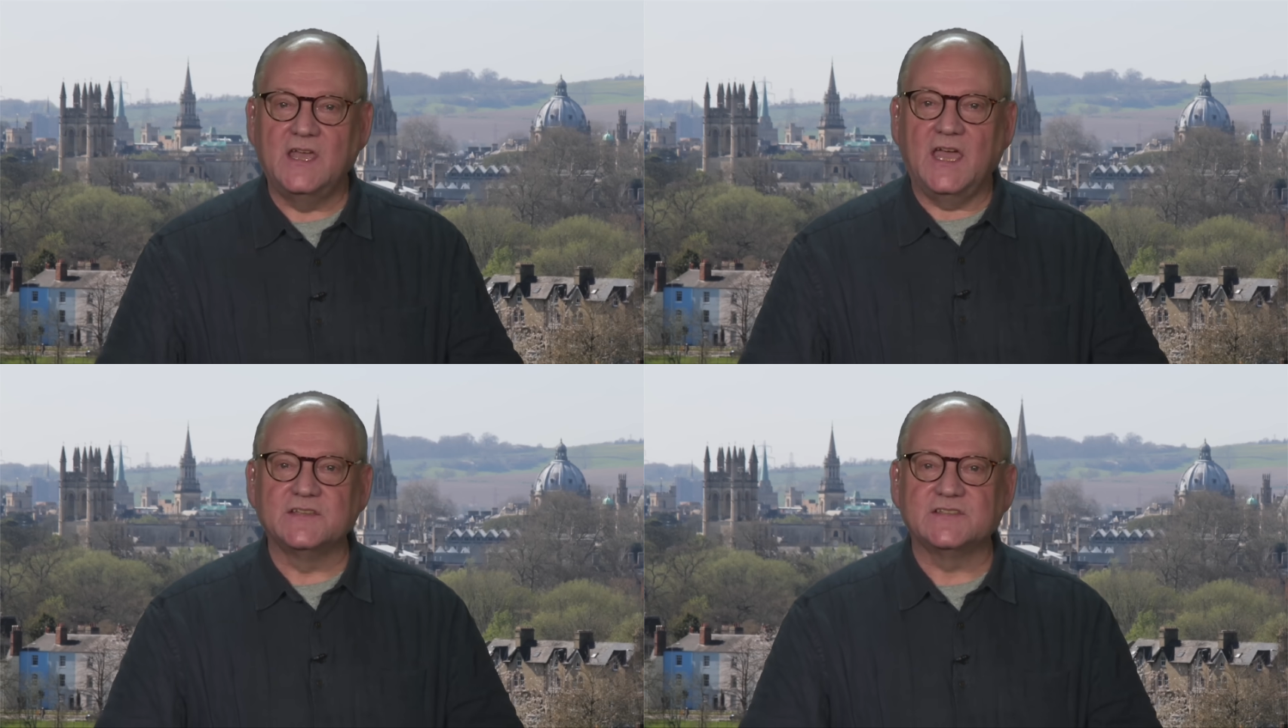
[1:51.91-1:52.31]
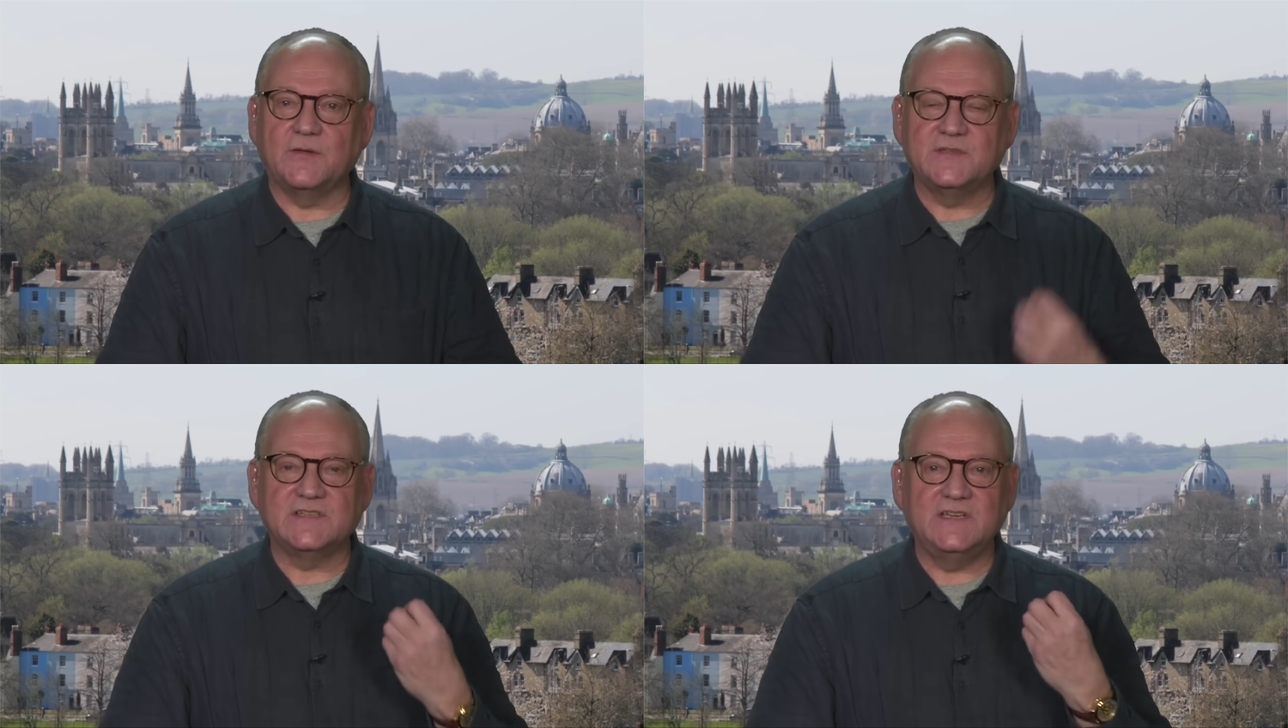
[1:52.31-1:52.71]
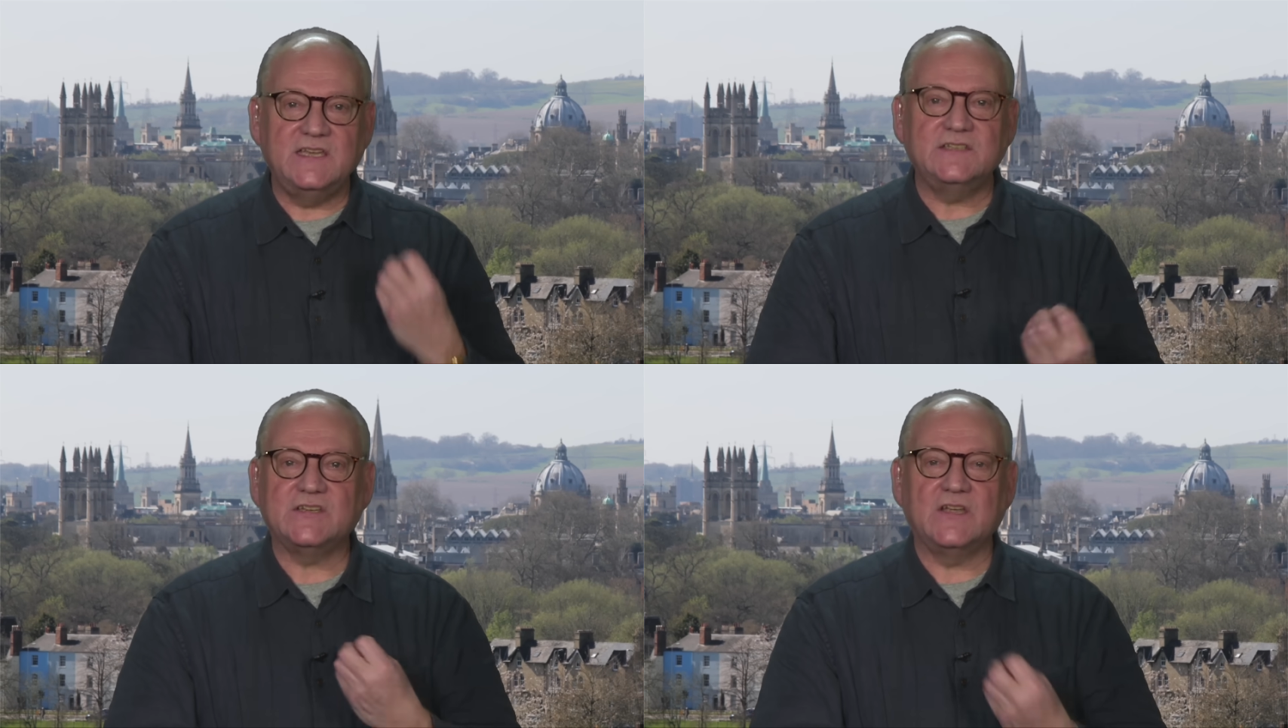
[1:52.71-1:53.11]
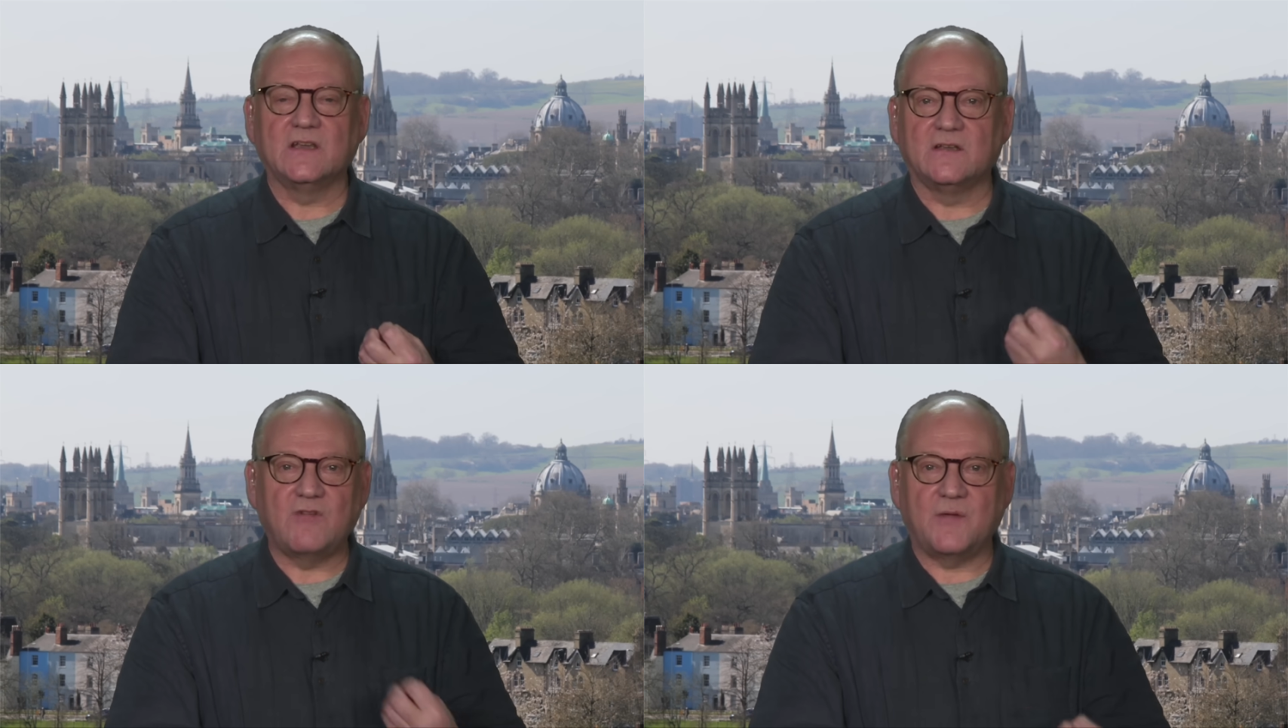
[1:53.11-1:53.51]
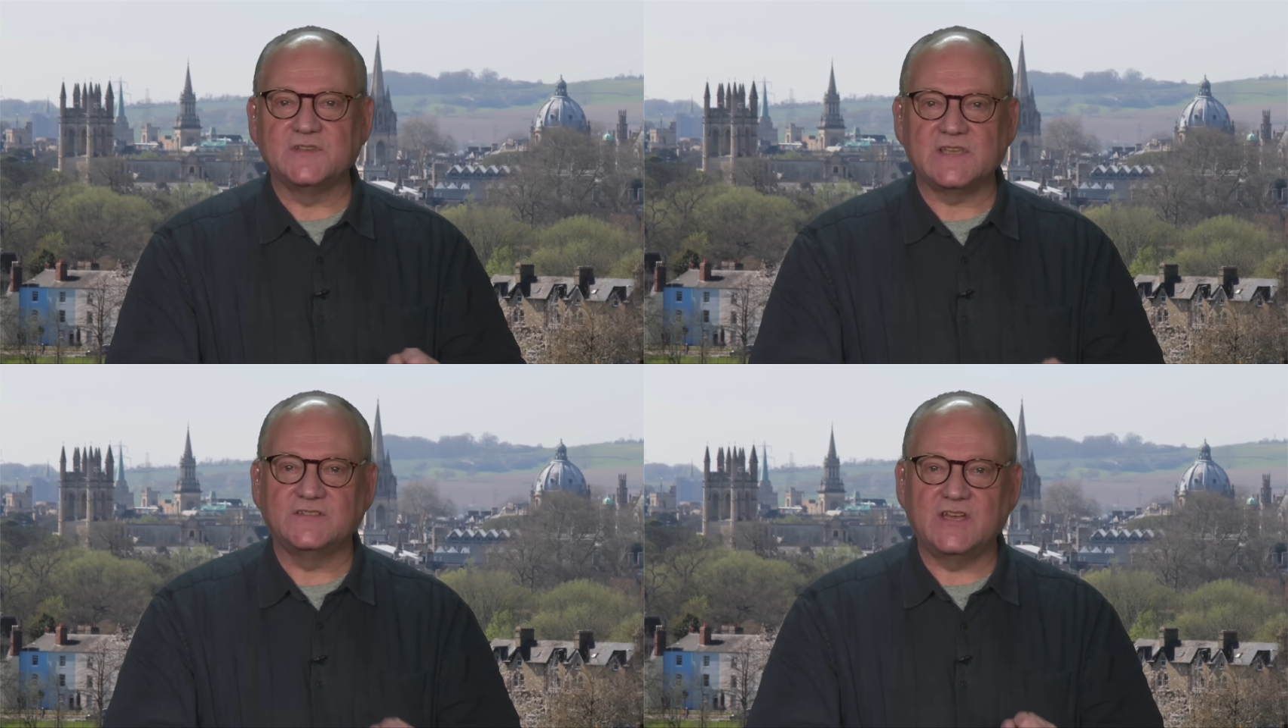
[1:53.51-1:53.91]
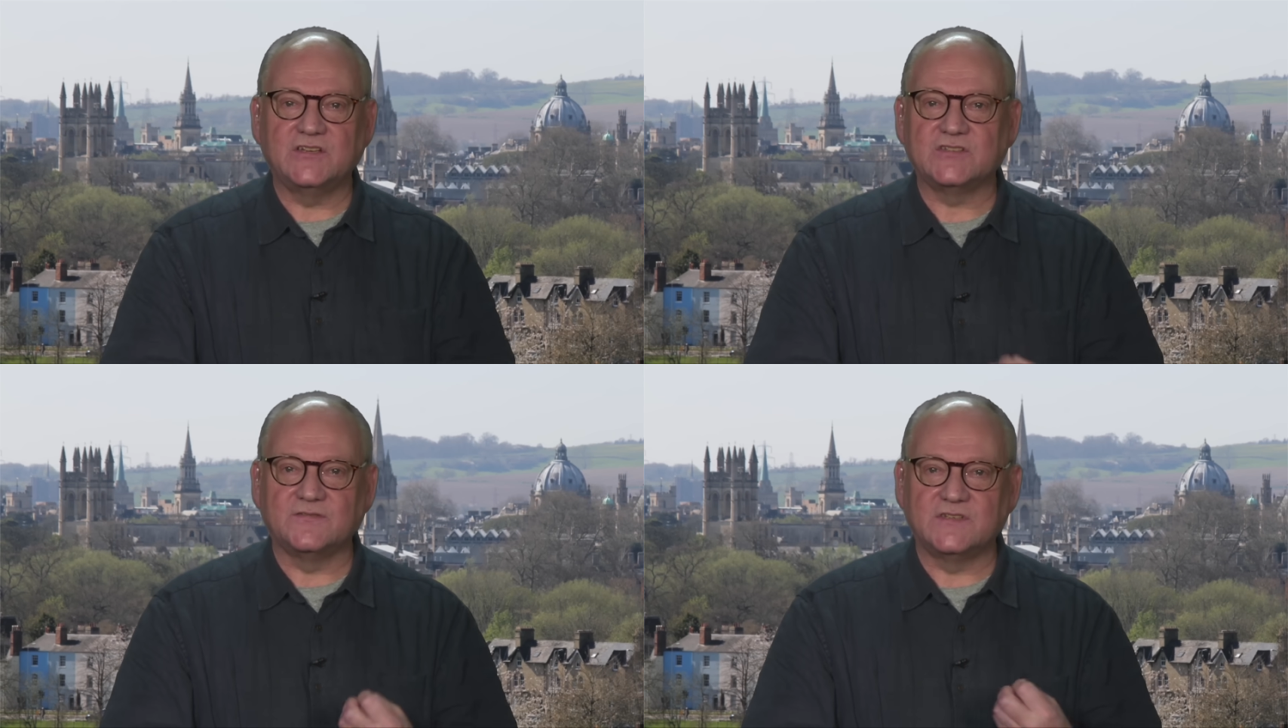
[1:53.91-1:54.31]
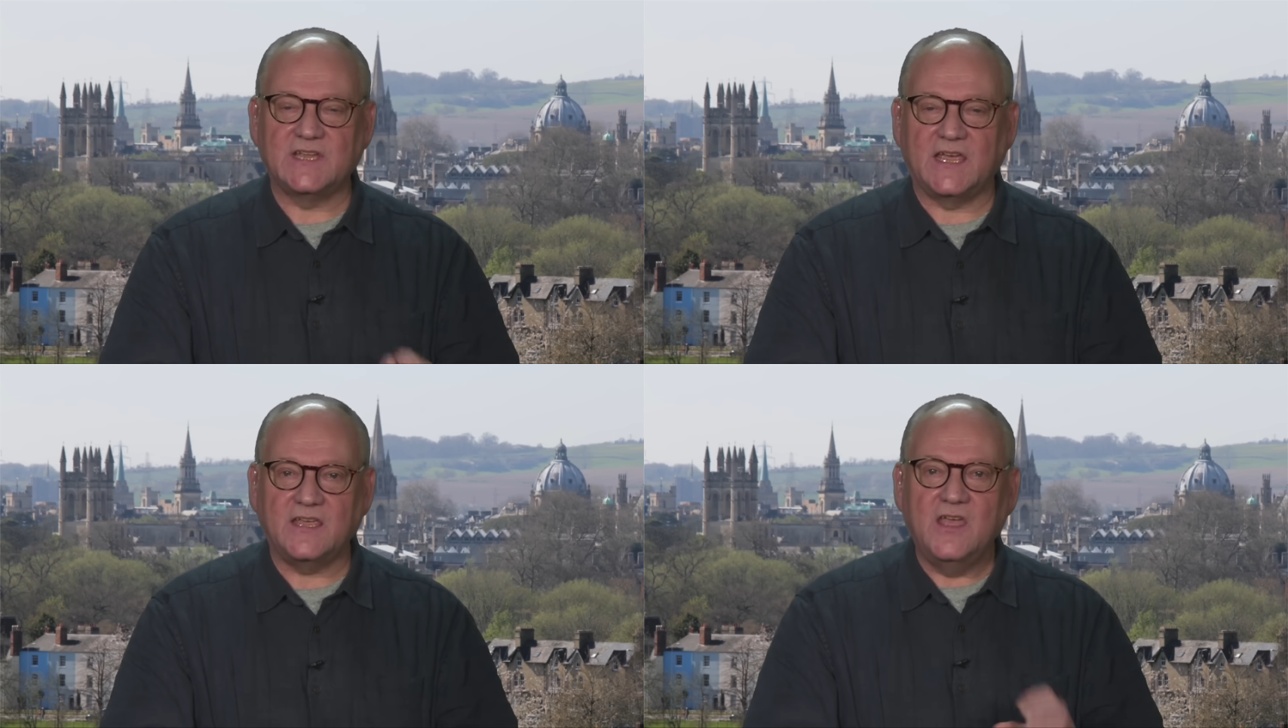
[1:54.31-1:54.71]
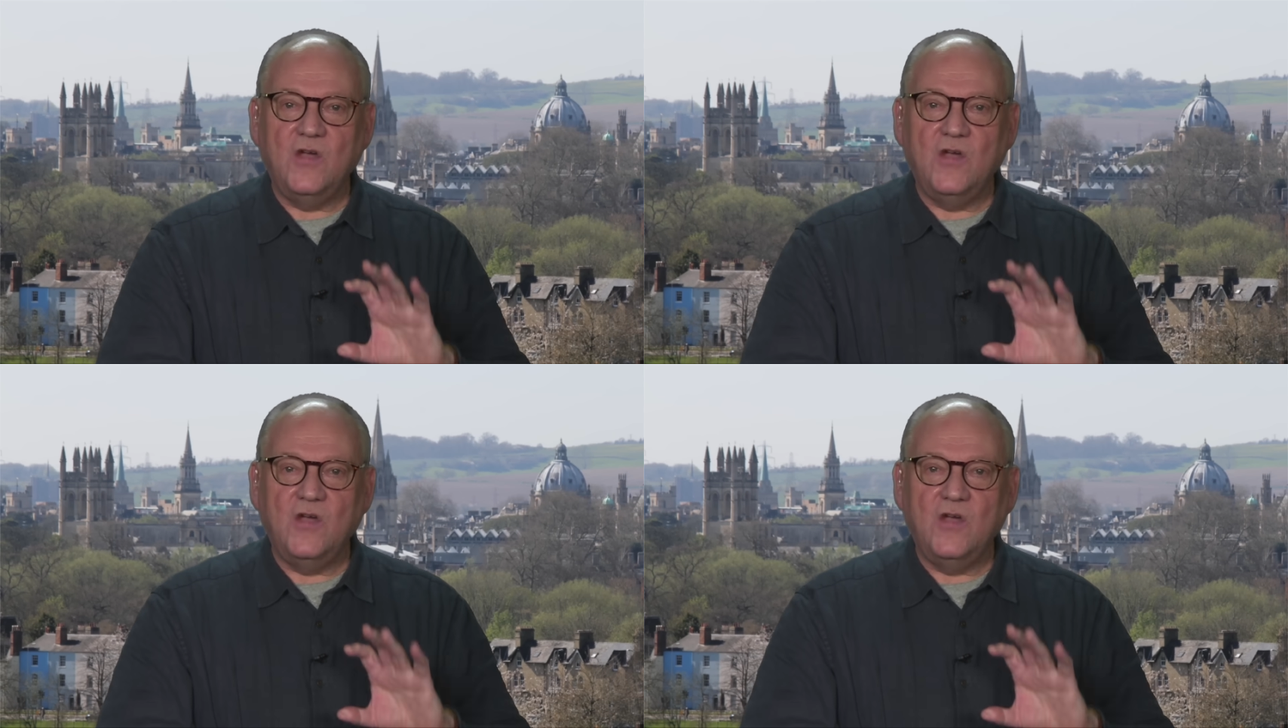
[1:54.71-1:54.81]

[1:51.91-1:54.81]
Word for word: And so it's an internal representation of a day